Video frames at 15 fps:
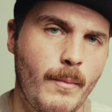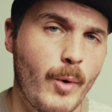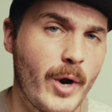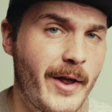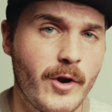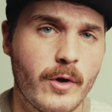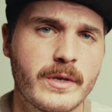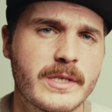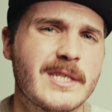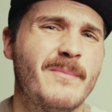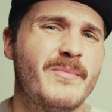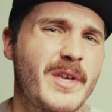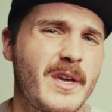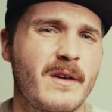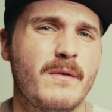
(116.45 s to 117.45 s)
but I notice
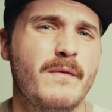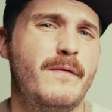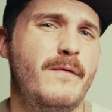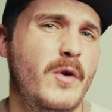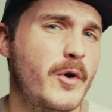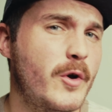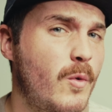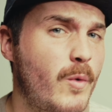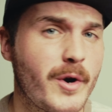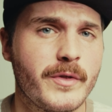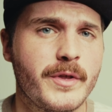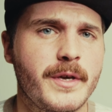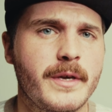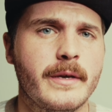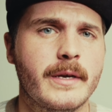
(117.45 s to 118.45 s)
something
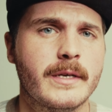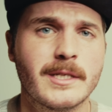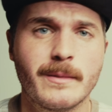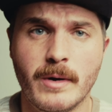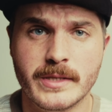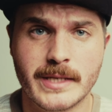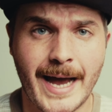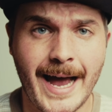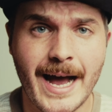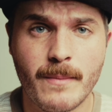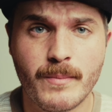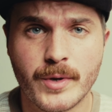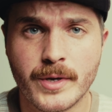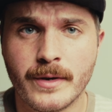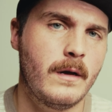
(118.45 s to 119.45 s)
photo-worthy is about to
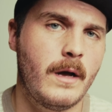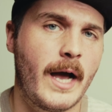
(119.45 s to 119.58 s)
happen,